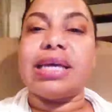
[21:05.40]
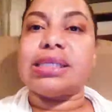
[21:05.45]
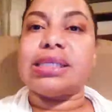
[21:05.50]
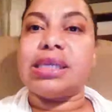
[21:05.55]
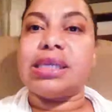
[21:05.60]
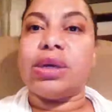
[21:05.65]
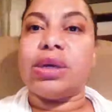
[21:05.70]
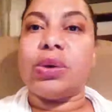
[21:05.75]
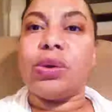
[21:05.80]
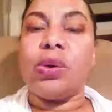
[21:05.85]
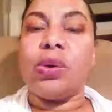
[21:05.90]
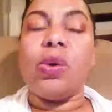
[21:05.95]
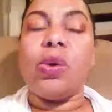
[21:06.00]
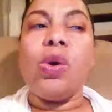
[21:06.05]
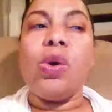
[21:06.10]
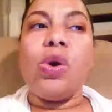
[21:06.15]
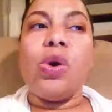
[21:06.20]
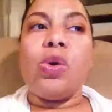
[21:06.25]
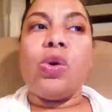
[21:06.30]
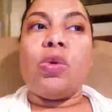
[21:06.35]
single
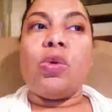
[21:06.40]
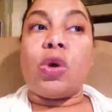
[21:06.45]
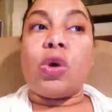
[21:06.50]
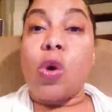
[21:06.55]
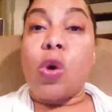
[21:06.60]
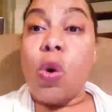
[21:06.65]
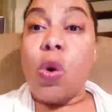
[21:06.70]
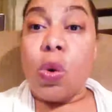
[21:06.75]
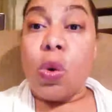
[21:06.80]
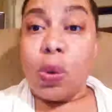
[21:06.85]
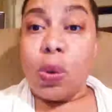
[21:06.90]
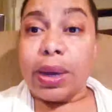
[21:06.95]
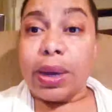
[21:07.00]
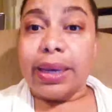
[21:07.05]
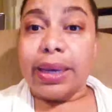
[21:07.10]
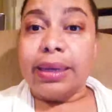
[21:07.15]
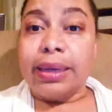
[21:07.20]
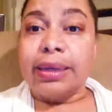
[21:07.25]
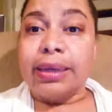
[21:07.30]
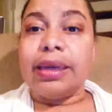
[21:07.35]
coin
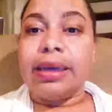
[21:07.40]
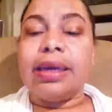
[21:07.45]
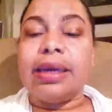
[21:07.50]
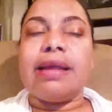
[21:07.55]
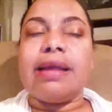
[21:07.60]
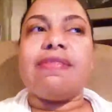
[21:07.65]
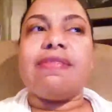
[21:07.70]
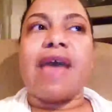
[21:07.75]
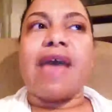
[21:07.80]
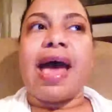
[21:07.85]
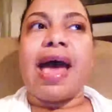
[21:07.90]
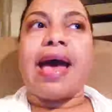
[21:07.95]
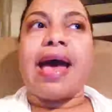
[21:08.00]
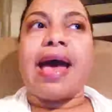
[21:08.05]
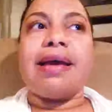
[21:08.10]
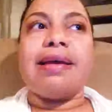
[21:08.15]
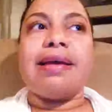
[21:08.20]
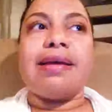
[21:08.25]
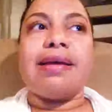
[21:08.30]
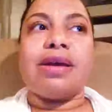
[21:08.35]
that
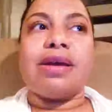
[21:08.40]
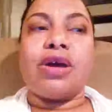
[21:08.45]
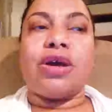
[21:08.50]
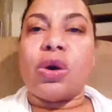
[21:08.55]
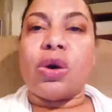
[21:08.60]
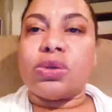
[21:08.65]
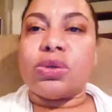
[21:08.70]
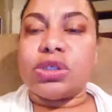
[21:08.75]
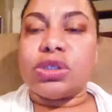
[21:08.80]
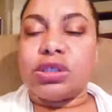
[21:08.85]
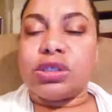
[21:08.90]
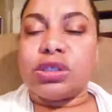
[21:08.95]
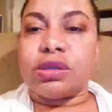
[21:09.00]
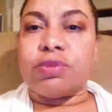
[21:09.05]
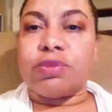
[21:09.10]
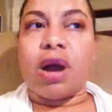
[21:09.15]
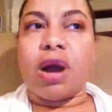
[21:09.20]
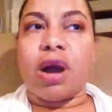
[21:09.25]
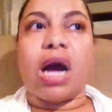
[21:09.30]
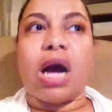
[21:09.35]
goes into the
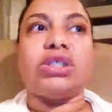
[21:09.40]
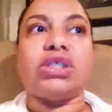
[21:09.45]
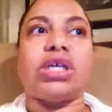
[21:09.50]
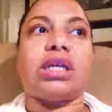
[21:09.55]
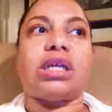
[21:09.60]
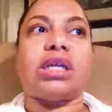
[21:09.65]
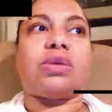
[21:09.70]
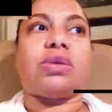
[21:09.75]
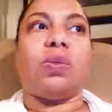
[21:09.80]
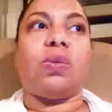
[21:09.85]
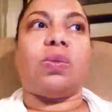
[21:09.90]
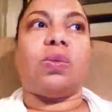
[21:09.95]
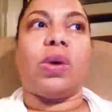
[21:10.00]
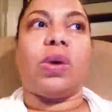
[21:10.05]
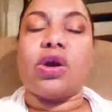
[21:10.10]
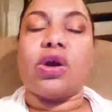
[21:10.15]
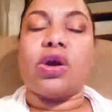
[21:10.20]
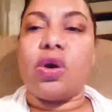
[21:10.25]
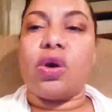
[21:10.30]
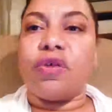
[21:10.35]
project, where it
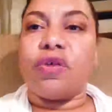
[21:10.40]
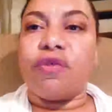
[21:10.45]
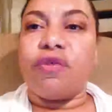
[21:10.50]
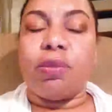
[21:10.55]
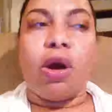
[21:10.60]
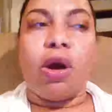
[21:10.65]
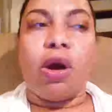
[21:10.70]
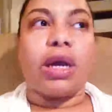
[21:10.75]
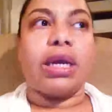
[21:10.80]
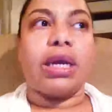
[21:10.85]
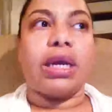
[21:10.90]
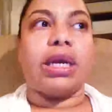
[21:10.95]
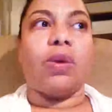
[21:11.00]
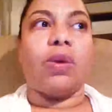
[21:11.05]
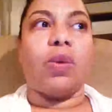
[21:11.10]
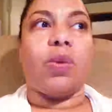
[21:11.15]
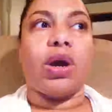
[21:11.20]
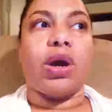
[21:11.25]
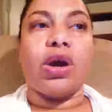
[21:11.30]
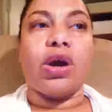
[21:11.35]
goes for marketing, where
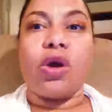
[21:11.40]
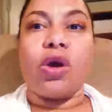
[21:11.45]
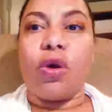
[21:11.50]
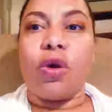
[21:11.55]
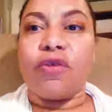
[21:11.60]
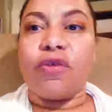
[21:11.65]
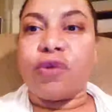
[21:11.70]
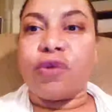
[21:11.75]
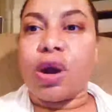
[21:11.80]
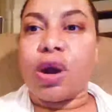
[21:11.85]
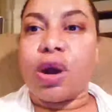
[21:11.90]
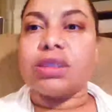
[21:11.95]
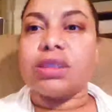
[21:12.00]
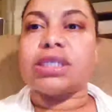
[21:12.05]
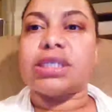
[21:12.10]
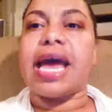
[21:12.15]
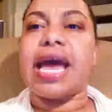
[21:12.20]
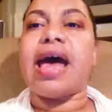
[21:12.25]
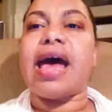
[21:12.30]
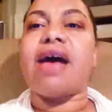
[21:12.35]
it goes for our
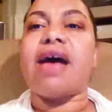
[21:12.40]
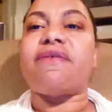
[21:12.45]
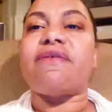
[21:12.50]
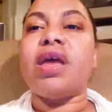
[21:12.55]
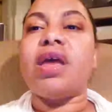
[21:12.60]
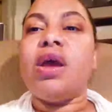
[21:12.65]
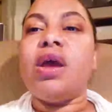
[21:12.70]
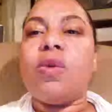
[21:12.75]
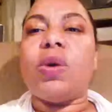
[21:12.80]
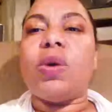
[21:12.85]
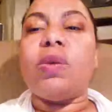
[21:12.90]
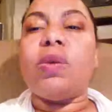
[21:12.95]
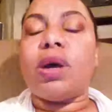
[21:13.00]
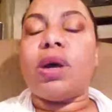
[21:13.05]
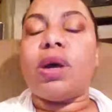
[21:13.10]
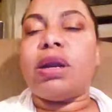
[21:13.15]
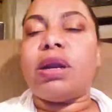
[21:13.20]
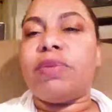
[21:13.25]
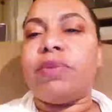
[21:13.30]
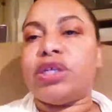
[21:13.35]
staff. We want to
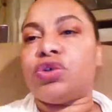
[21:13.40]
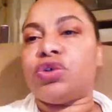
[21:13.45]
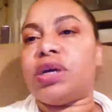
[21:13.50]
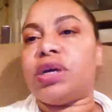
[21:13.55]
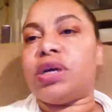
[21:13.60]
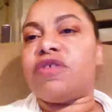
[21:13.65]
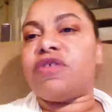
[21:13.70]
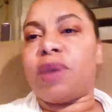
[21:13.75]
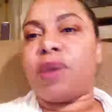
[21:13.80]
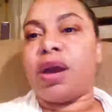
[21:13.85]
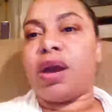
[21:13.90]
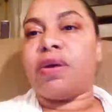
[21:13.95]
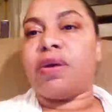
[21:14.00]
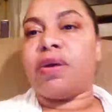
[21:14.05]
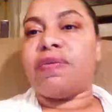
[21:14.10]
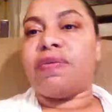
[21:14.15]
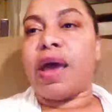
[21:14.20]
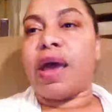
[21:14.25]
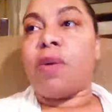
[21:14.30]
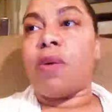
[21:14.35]
be transparent
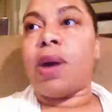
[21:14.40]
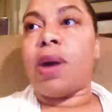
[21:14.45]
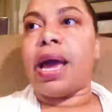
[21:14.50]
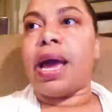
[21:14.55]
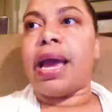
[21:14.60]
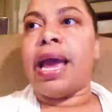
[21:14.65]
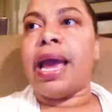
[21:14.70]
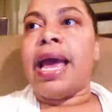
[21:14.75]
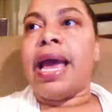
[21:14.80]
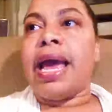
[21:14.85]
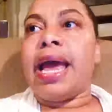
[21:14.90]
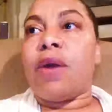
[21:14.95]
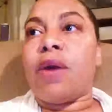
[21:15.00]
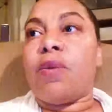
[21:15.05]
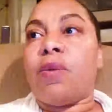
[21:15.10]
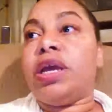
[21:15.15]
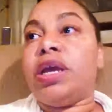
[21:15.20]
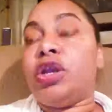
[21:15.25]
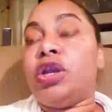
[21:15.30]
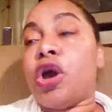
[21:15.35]
that way. And we
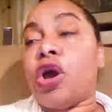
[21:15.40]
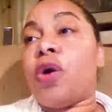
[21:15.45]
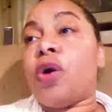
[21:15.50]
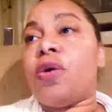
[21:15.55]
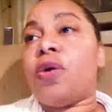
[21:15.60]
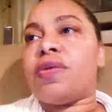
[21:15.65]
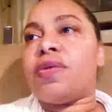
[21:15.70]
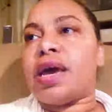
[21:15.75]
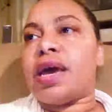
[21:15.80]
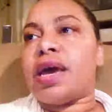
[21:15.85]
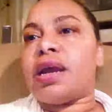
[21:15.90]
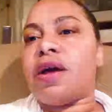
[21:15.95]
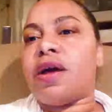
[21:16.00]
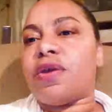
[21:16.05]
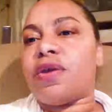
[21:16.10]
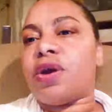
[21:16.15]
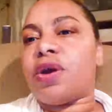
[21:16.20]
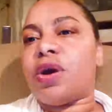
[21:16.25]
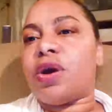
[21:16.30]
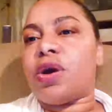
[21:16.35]
know that
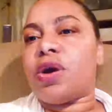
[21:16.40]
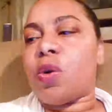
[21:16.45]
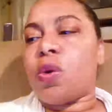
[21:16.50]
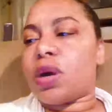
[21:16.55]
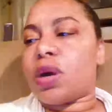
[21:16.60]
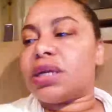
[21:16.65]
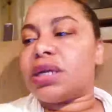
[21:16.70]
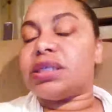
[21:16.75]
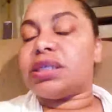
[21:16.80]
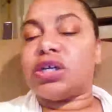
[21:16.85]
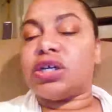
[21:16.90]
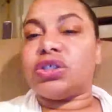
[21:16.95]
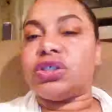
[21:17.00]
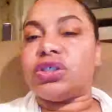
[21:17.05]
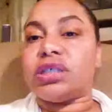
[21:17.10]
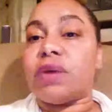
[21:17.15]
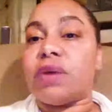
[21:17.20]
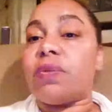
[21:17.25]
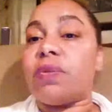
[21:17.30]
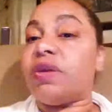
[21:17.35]
other organizations that
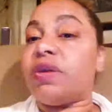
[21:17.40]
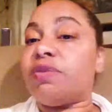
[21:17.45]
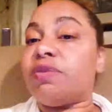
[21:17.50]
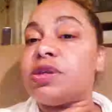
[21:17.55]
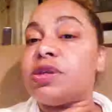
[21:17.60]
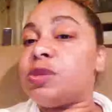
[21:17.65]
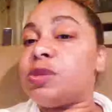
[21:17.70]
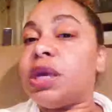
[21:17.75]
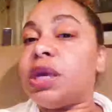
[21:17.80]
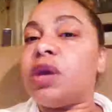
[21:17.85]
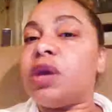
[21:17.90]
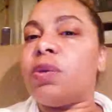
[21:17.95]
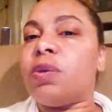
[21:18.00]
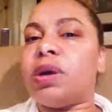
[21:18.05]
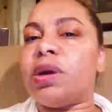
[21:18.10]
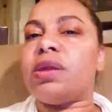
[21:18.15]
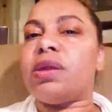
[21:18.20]
we've been speaking with